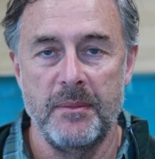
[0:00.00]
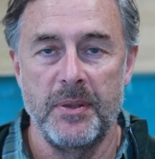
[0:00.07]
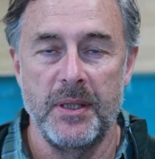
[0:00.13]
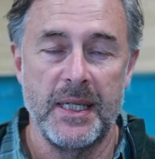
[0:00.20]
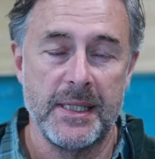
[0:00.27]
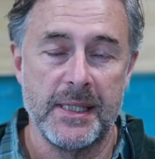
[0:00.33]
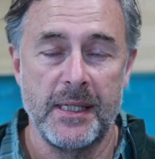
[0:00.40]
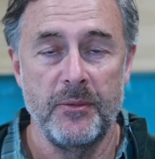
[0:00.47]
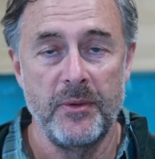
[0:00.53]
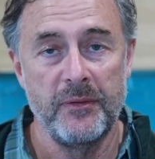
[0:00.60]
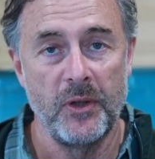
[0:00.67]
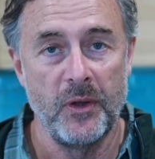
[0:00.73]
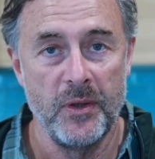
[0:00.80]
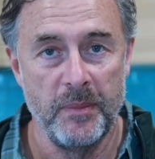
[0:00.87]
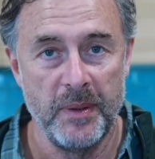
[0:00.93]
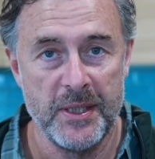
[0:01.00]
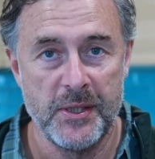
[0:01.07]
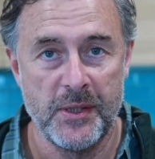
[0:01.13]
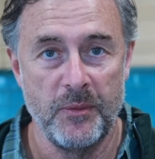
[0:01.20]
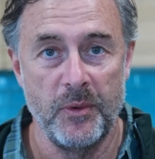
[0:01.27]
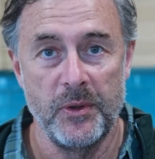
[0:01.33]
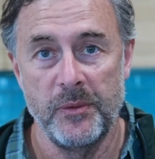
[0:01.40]
But let's say we've got the
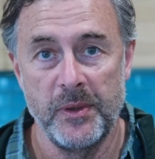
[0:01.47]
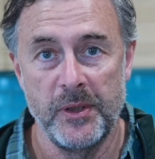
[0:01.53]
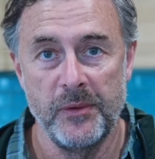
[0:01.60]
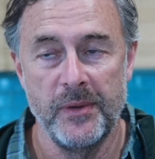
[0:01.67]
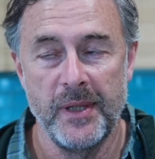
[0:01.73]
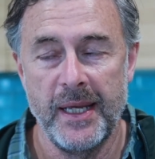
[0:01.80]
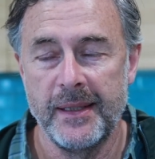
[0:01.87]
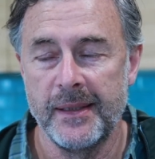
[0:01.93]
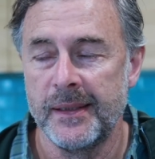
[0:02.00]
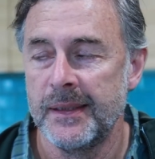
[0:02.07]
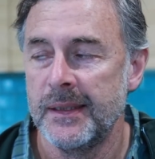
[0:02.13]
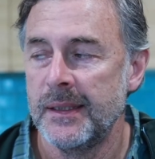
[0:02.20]
blister, what do we do then?